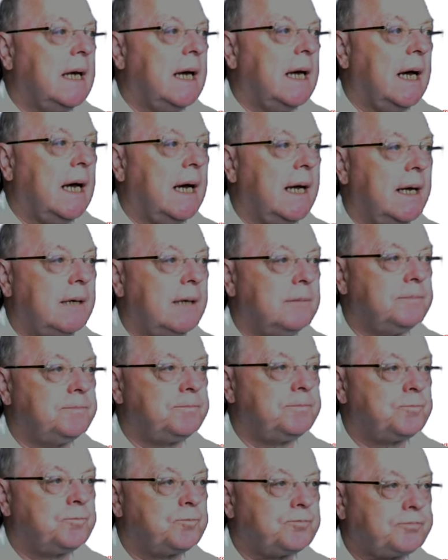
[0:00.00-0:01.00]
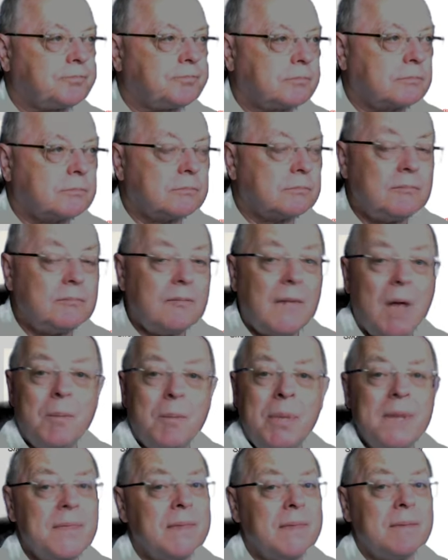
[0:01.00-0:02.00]

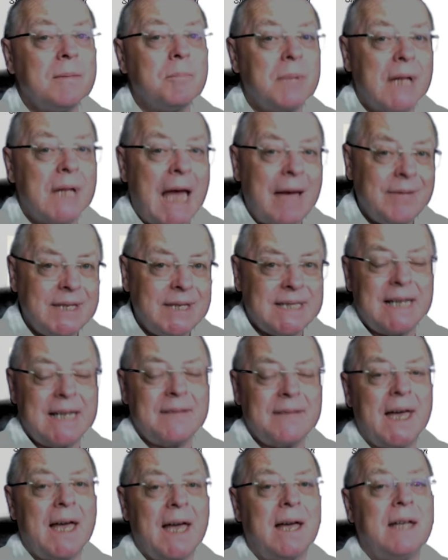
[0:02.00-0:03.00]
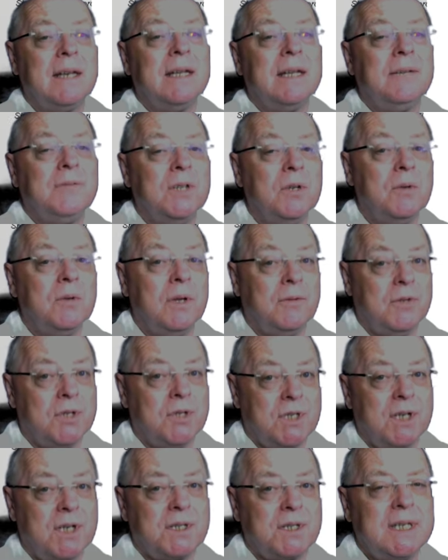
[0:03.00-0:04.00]
But having said that, if you
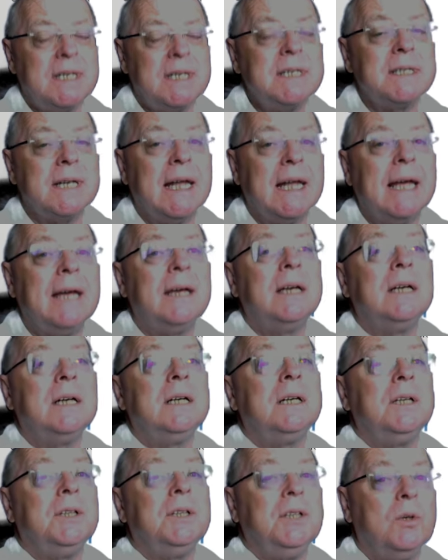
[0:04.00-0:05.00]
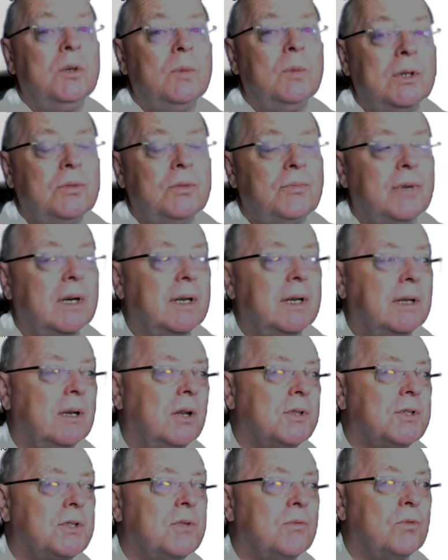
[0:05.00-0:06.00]
search the internet, you will find
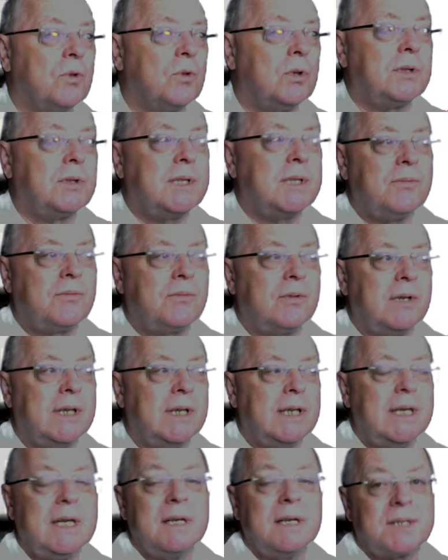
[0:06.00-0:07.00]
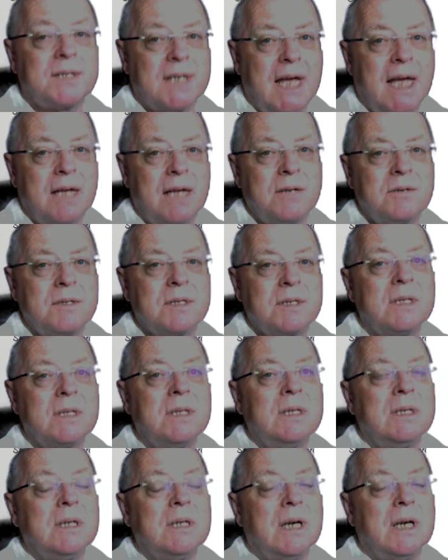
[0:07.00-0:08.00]
lots of royalty-free sounds,
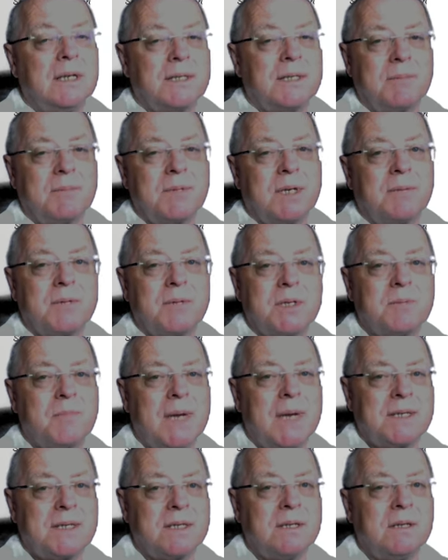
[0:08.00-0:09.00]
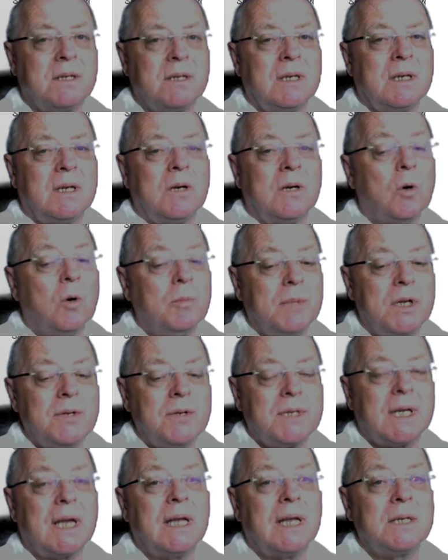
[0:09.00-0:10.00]
and sometimes it's best to, or
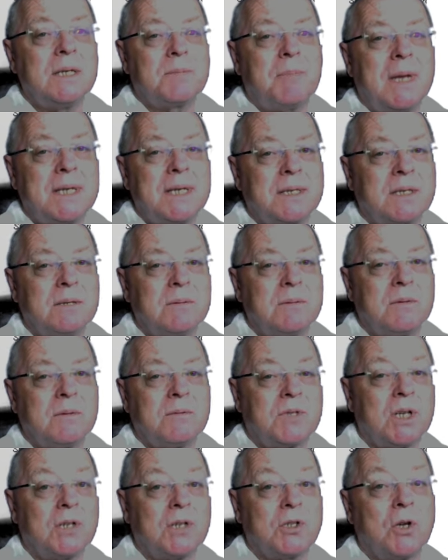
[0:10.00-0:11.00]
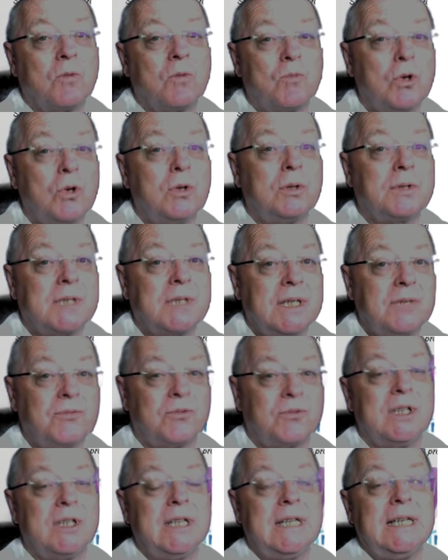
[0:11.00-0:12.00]
music, and it's best to search on
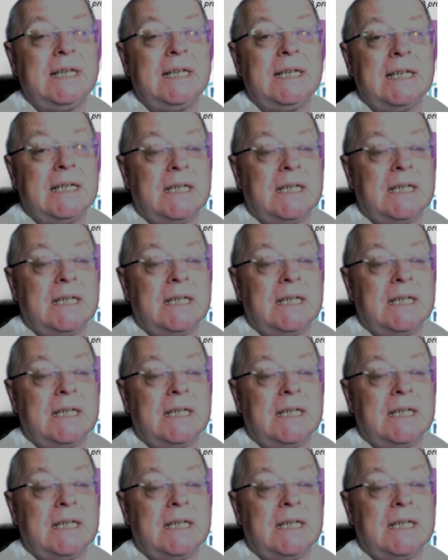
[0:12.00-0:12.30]
royalty-free,